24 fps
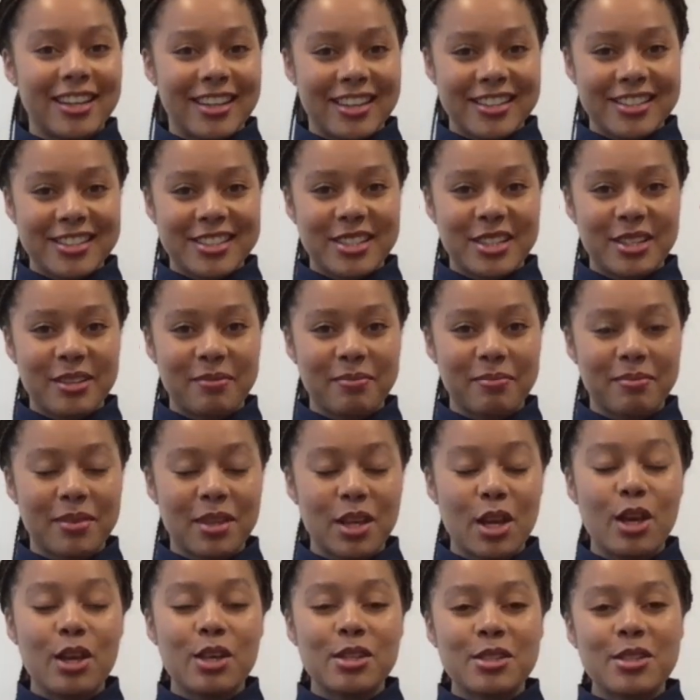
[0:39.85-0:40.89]
is.
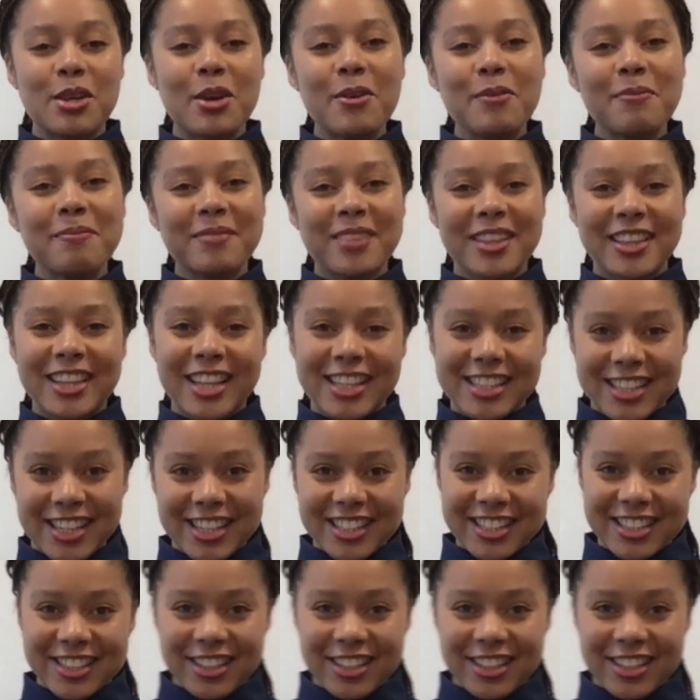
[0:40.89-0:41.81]
So let's get